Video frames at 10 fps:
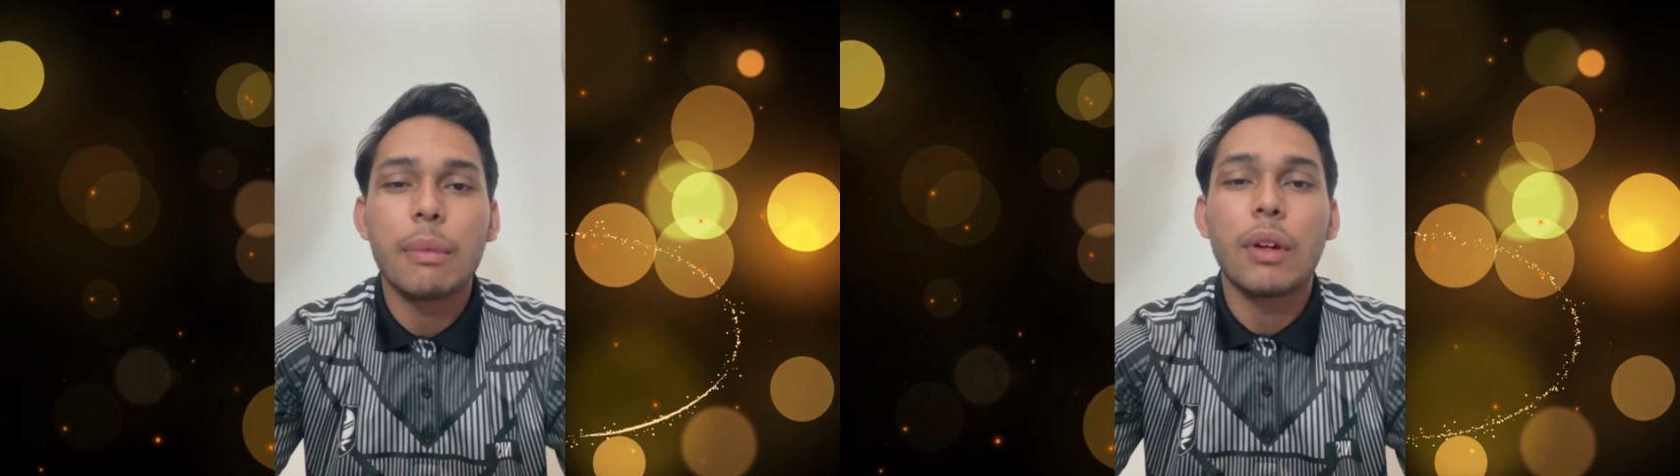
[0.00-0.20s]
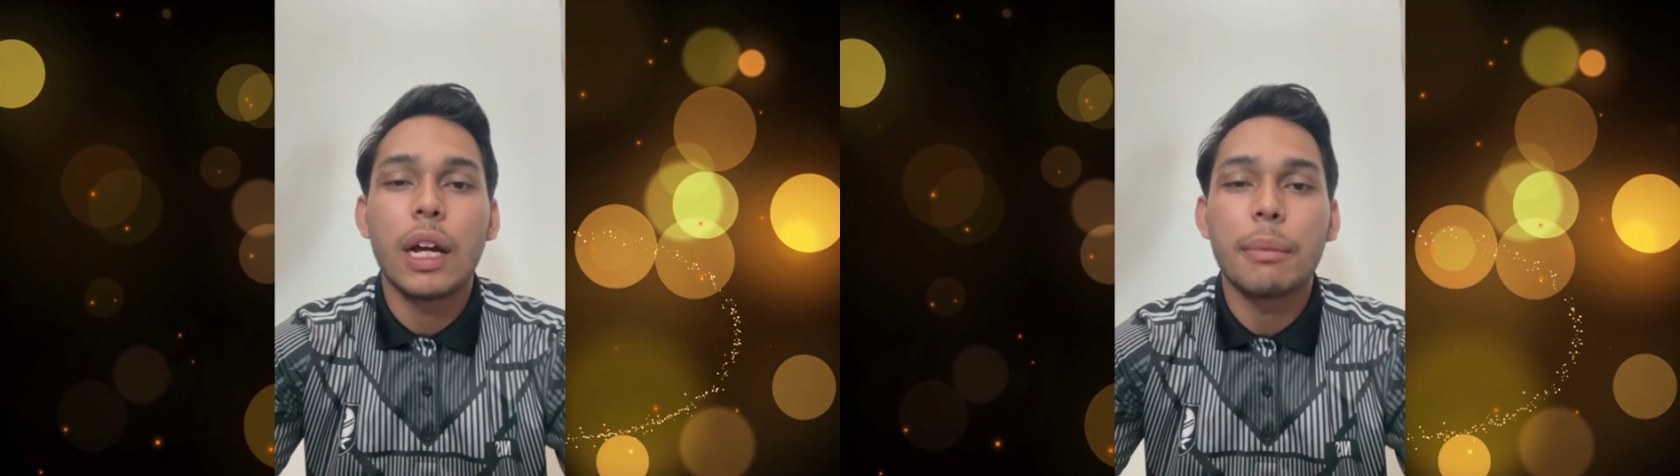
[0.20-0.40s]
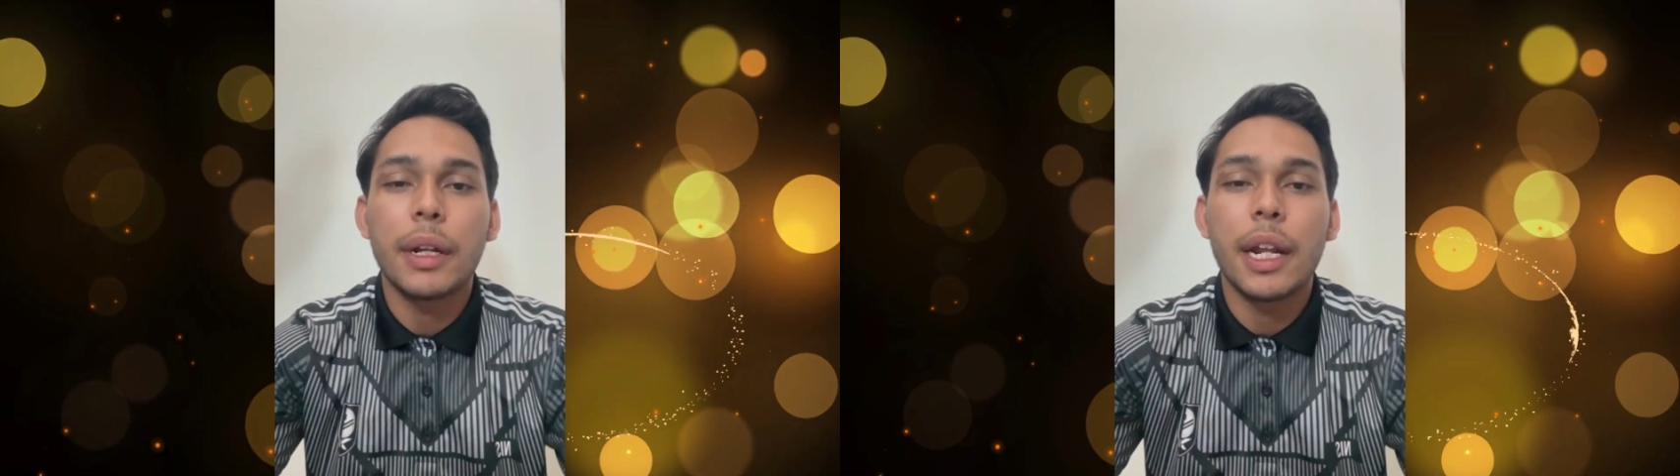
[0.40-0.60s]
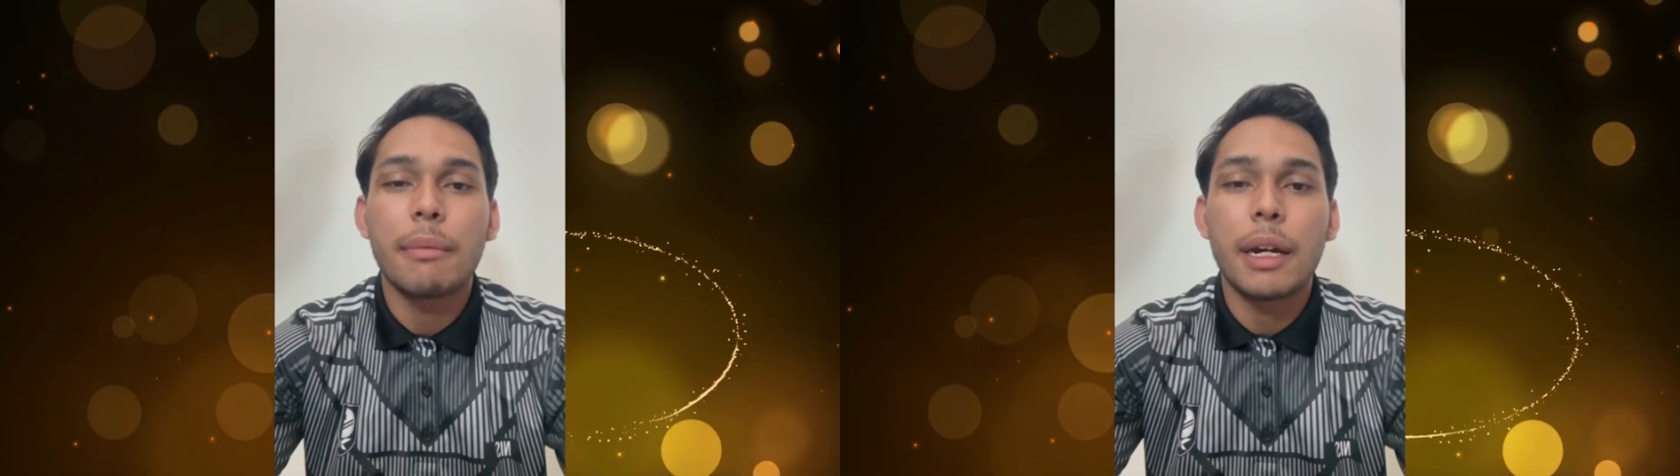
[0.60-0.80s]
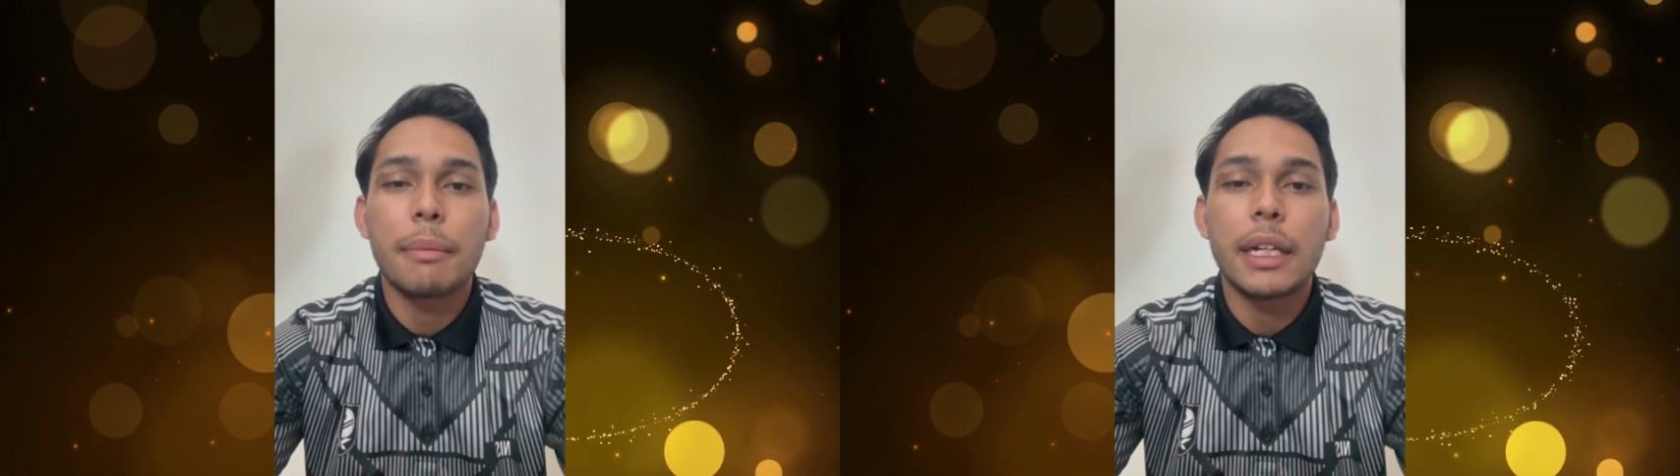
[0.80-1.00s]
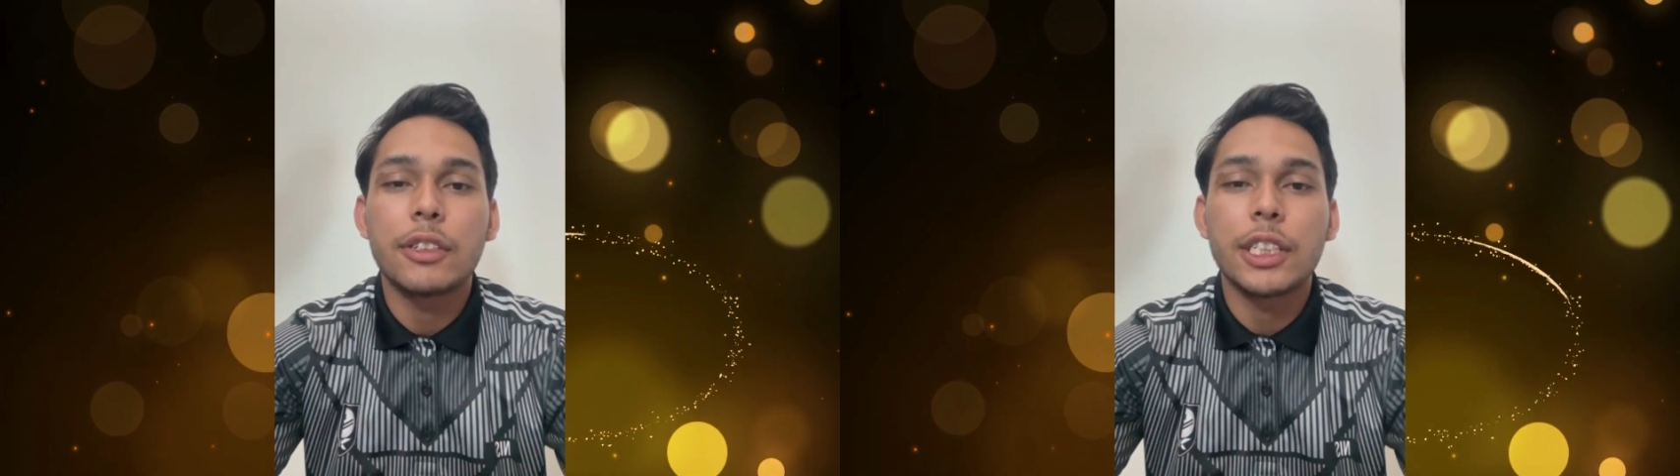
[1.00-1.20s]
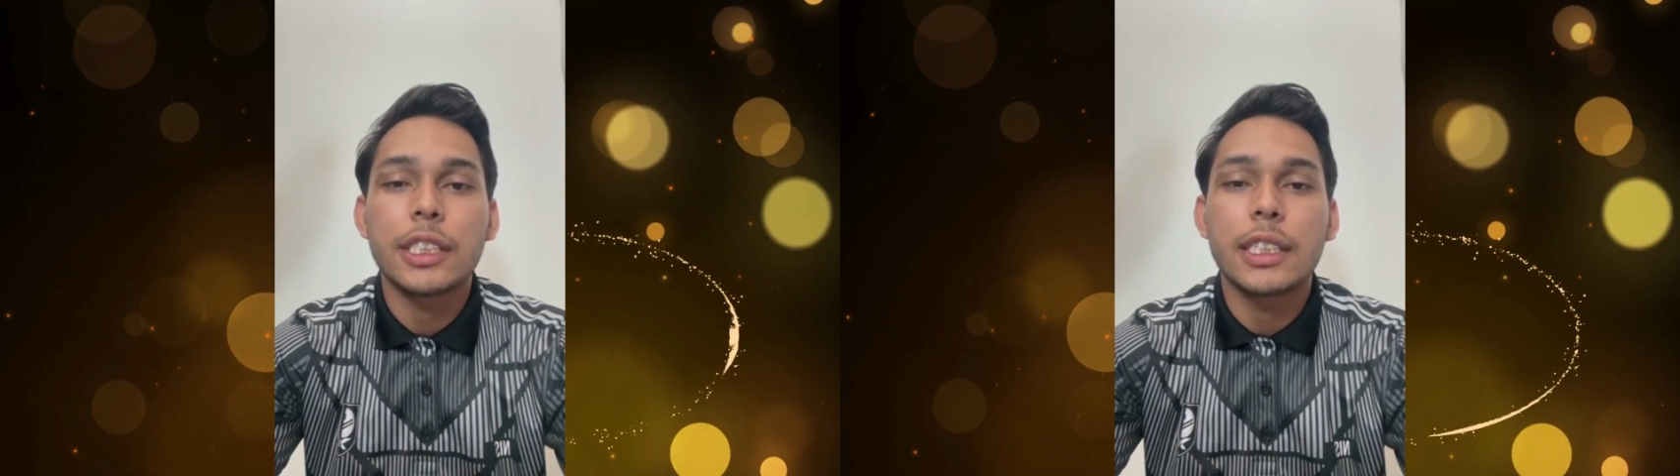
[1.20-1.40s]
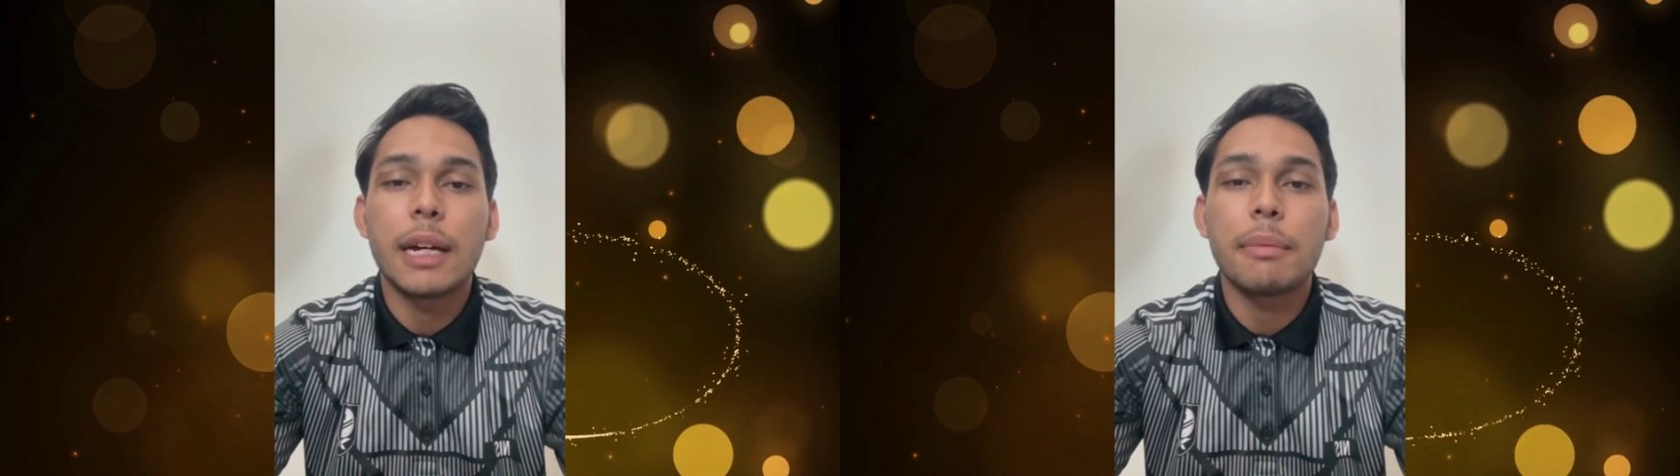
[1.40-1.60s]
Abdul Hamid and my
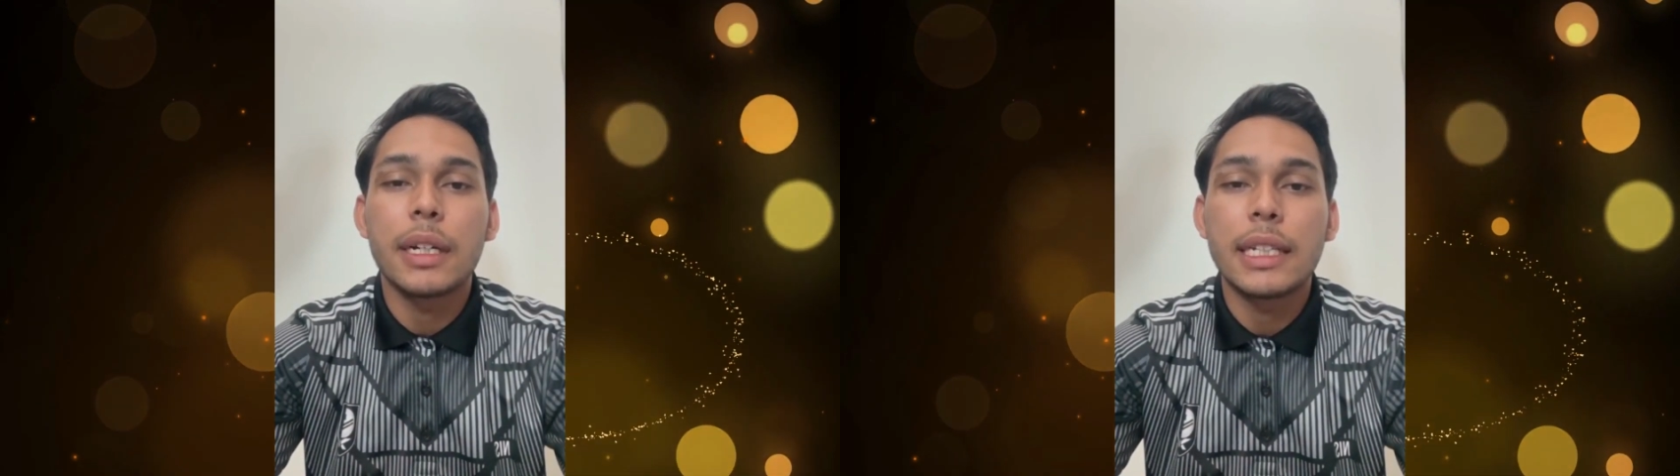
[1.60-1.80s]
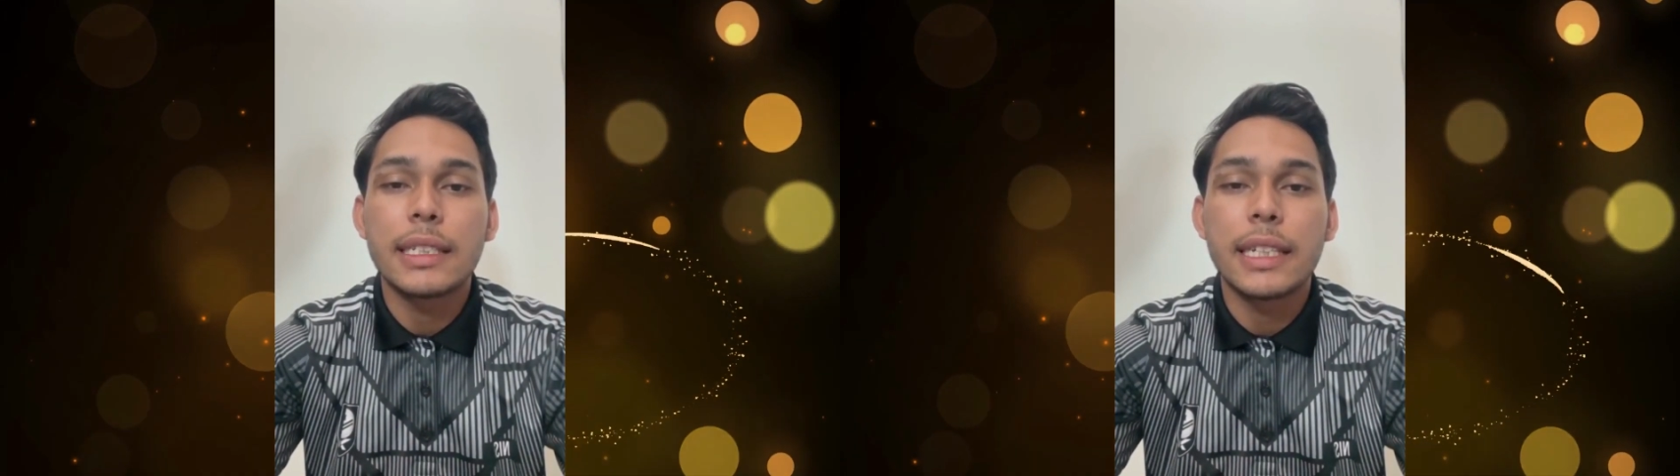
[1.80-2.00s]
matrix number is